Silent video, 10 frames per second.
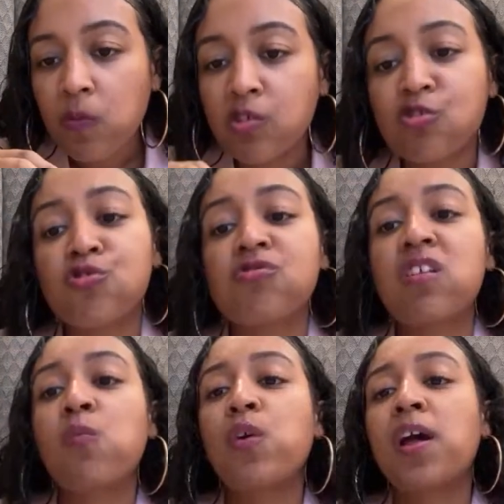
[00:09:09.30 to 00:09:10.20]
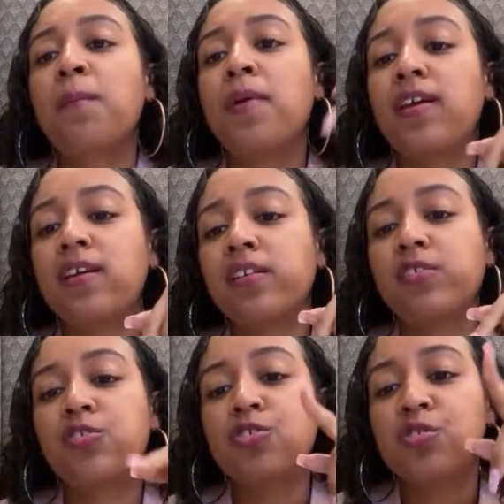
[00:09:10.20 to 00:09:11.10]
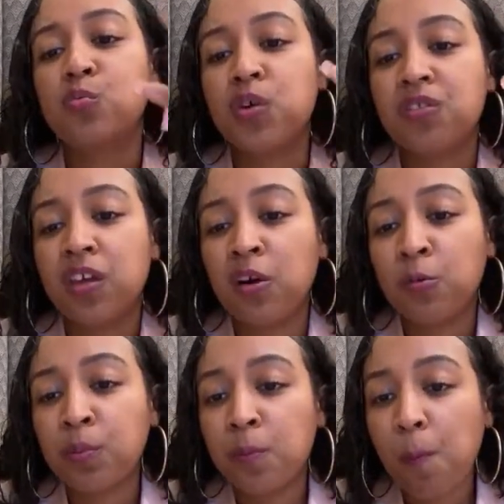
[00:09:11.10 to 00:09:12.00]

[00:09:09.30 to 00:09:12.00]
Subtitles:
So the same way I make it, just with kelp.